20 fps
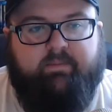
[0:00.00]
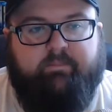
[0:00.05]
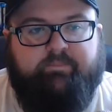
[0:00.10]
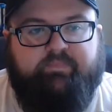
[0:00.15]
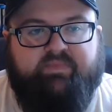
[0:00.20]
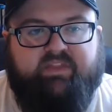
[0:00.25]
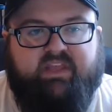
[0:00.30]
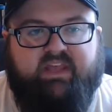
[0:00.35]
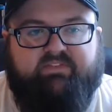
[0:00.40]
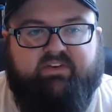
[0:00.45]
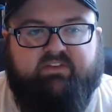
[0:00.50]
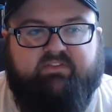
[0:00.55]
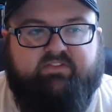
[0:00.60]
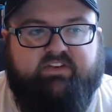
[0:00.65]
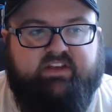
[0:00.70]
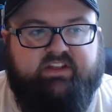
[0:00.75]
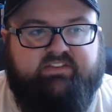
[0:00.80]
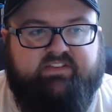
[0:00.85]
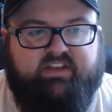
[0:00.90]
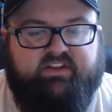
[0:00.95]
if it
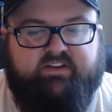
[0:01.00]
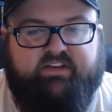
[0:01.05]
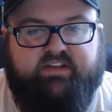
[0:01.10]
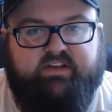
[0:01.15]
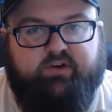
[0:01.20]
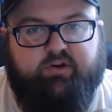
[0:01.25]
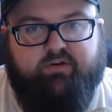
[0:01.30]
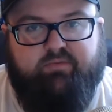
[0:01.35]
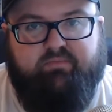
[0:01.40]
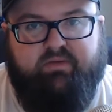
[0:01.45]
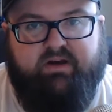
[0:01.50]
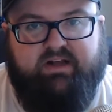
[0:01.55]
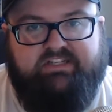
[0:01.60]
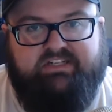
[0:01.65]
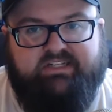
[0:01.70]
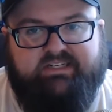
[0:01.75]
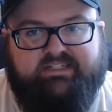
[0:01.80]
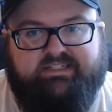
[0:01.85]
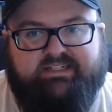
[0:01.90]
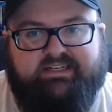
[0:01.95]
fits into your
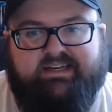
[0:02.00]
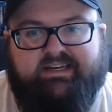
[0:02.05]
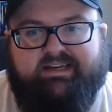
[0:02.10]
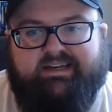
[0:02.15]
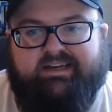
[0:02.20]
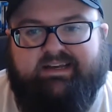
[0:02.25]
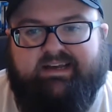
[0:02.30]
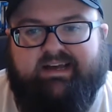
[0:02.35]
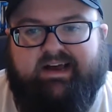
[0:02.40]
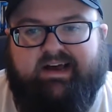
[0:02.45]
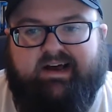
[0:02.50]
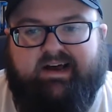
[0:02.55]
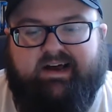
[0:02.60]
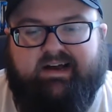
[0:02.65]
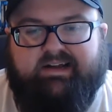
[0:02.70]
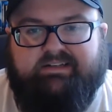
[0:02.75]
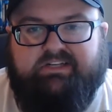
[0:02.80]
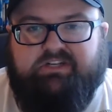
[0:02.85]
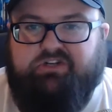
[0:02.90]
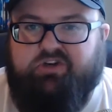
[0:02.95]
budget
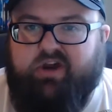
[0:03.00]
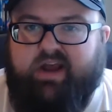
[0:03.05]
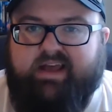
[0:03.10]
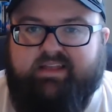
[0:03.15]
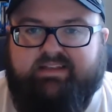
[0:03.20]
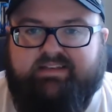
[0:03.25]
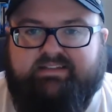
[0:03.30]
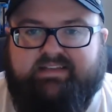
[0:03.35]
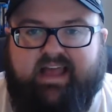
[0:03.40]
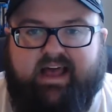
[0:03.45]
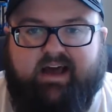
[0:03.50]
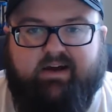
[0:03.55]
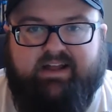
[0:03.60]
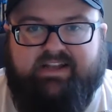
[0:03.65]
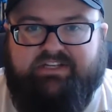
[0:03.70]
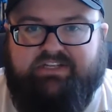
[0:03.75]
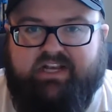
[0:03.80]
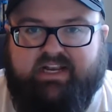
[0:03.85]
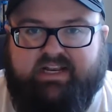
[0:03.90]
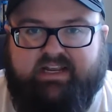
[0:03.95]
to try this out
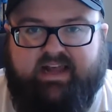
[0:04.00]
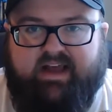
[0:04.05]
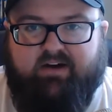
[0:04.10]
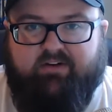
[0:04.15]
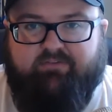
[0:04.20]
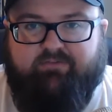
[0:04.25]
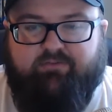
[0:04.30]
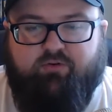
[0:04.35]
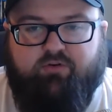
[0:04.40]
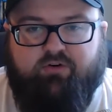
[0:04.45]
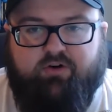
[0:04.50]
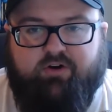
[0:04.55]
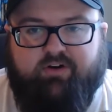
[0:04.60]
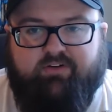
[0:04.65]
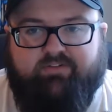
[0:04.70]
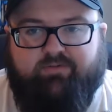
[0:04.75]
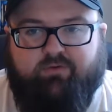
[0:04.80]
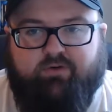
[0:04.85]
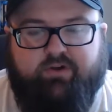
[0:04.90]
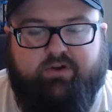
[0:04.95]
and check it out
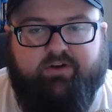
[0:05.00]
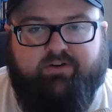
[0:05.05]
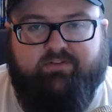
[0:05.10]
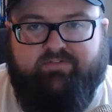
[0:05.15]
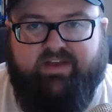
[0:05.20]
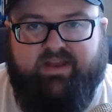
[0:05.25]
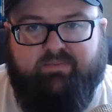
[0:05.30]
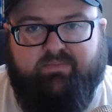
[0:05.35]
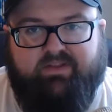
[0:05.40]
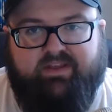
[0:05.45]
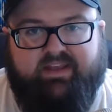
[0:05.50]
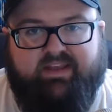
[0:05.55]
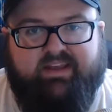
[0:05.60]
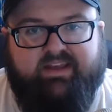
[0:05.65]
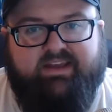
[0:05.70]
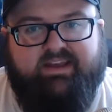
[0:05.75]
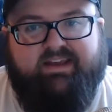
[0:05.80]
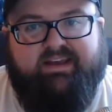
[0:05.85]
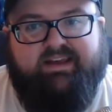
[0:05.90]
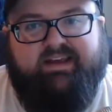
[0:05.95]
for your family.
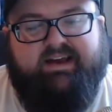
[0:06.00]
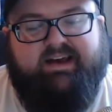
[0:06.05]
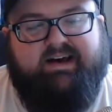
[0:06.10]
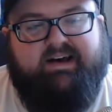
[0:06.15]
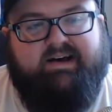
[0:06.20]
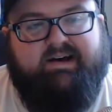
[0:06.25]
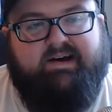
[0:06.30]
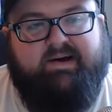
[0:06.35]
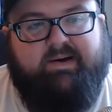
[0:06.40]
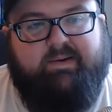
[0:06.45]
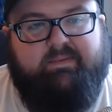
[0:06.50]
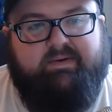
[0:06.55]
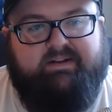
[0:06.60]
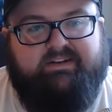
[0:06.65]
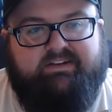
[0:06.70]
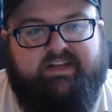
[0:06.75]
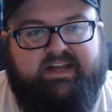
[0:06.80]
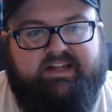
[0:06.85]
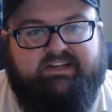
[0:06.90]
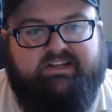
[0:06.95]

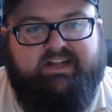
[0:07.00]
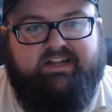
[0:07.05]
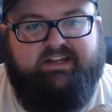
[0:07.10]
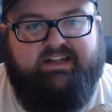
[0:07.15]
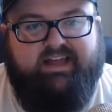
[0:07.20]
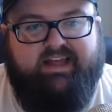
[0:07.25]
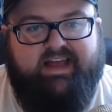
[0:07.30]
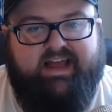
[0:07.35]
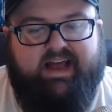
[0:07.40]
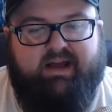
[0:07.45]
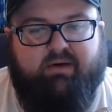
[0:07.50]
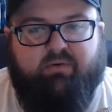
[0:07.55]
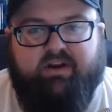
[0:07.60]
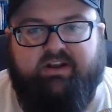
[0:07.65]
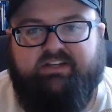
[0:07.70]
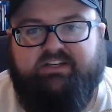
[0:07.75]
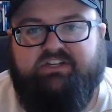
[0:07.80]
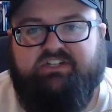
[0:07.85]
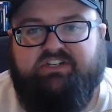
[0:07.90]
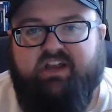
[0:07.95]
And I
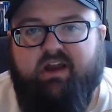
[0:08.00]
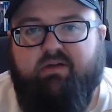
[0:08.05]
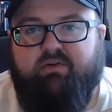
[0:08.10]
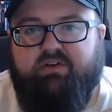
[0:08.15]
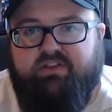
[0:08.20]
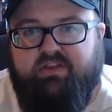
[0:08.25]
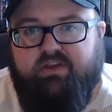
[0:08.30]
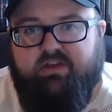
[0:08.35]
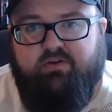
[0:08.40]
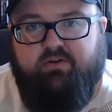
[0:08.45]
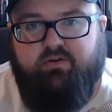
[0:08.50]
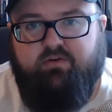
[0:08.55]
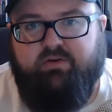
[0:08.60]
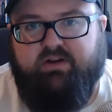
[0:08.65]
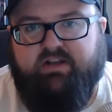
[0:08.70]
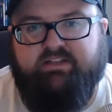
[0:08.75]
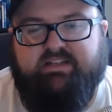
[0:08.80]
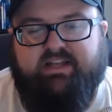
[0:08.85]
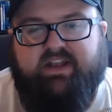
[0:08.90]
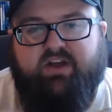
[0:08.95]
wanted to share it with you
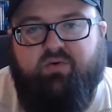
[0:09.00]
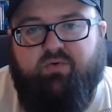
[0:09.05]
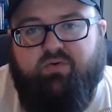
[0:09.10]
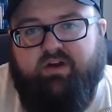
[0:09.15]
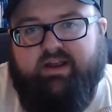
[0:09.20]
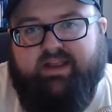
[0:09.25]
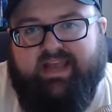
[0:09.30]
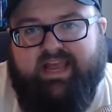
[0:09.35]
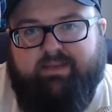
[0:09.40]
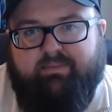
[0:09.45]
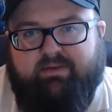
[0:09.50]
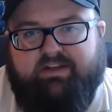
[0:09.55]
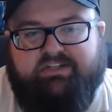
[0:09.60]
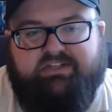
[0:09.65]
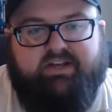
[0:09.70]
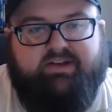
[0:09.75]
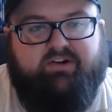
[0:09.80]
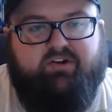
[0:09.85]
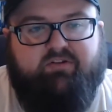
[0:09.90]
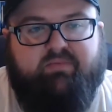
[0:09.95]
because I know we're a gaming
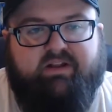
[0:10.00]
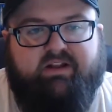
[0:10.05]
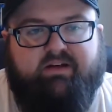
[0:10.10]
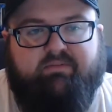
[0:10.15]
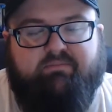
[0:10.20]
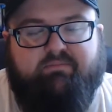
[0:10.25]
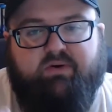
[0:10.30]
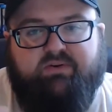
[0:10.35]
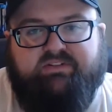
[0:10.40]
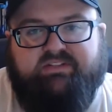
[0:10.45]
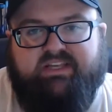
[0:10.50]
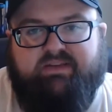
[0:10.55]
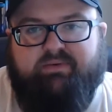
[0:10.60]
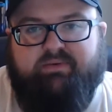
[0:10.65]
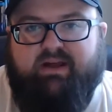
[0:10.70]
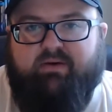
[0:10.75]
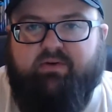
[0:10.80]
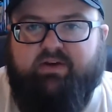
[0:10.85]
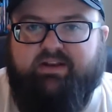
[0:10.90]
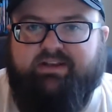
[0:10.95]
channel, but
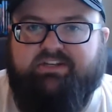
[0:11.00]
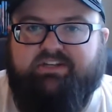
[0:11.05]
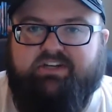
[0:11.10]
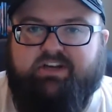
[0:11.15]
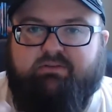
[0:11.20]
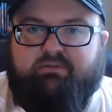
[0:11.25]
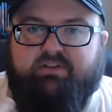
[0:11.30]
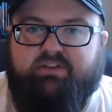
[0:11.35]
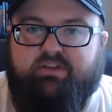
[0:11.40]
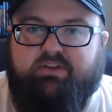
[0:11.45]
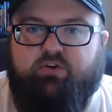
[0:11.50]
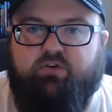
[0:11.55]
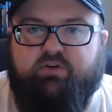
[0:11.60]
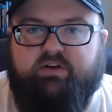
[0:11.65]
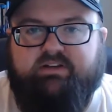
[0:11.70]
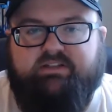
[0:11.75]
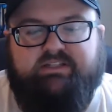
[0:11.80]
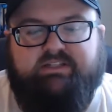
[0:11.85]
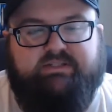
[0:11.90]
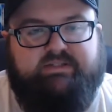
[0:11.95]
I wanted to share it with you
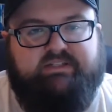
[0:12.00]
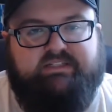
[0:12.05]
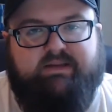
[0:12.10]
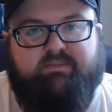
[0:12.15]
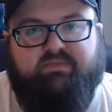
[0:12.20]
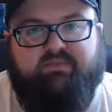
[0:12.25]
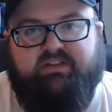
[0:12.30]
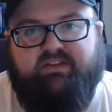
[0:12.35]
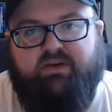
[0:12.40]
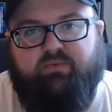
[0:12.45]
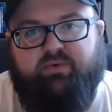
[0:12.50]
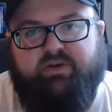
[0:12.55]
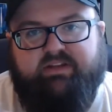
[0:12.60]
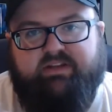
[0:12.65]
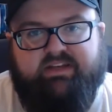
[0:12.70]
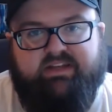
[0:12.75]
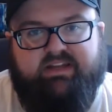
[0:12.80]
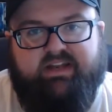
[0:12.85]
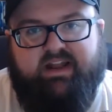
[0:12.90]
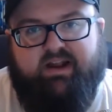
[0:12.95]
because this is something that we
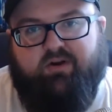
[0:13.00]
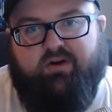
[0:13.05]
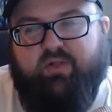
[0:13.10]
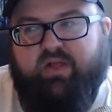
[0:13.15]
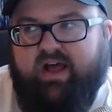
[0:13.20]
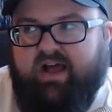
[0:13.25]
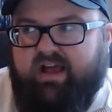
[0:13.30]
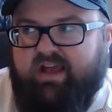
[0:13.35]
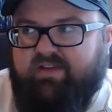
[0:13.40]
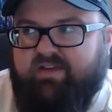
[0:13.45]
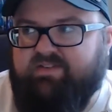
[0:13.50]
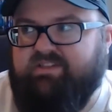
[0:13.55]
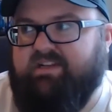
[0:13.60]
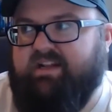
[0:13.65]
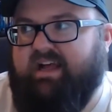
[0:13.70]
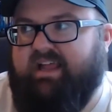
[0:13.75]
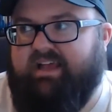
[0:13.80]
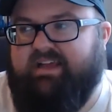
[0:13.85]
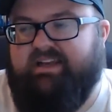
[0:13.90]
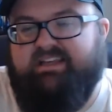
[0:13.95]
did in our lives, and
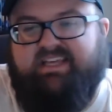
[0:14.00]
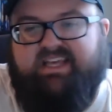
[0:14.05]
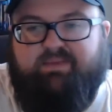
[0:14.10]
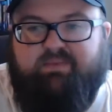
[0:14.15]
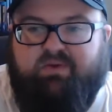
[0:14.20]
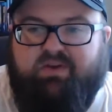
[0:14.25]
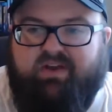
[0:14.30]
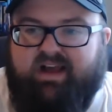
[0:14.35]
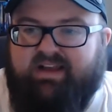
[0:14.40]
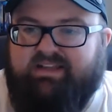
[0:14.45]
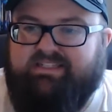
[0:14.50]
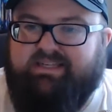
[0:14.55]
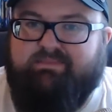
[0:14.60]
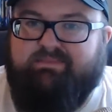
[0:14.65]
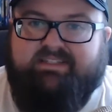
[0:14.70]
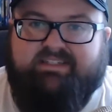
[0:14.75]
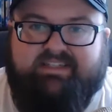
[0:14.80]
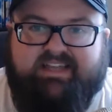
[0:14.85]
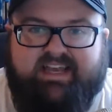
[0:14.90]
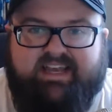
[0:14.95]
I like to keep you guys up
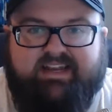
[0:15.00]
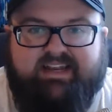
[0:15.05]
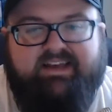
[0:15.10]
to date